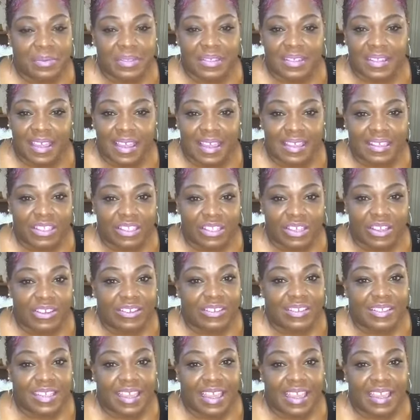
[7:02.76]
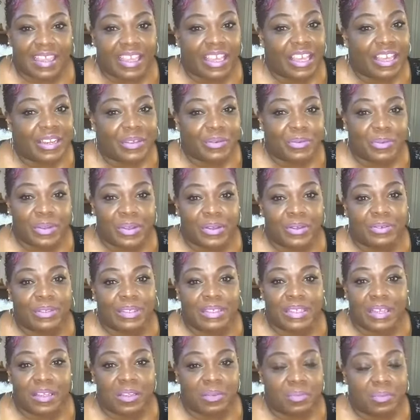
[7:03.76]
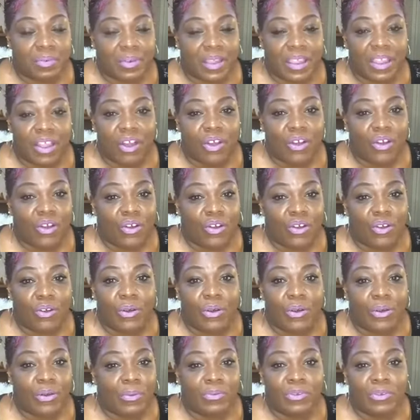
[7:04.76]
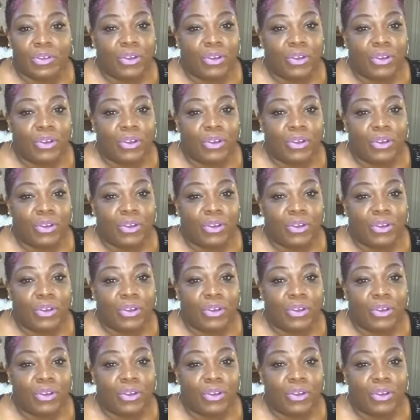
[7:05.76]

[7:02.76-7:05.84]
was last Thursday, honey, we're going to celebrate all